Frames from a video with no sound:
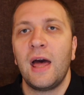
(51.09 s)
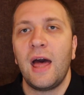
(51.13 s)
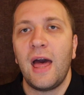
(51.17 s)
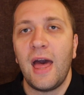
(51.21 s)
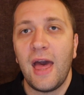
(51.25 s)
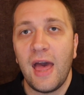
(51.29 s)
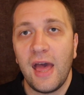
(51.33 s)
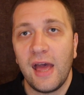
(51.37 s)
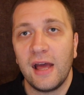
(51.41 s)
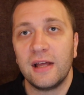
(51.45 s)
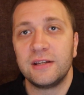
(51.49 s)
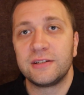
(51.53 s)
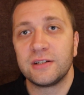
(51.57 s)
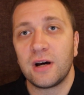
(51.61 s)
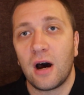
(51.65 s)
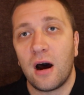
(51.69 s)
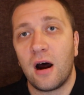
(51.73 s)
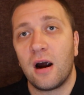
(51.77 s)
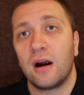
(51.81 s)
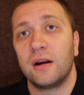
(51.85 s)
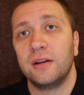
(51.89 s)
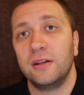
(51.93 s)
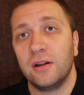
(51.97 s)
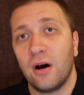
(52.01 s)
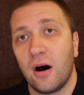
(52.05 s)
and
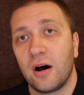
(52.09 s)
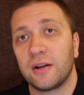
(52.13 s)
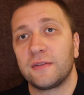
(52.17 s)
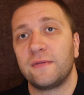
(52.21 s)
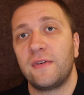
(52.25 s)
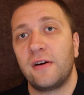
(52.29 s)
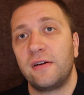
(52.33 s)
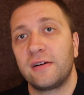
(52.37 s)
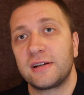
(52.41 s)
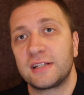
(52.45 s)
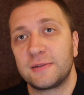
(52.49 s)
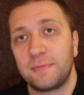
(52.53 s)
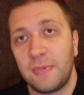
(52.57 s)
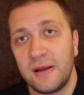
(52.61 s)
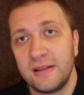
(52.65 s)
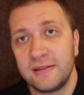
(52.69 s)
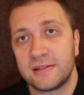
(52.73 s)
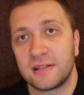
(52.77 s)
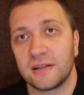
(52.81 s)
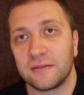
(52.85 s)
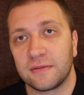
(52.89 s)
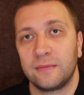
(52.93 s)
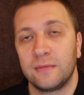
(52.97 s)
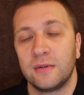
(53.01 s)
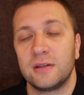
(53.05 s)
are not very
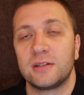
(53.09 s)
expensive.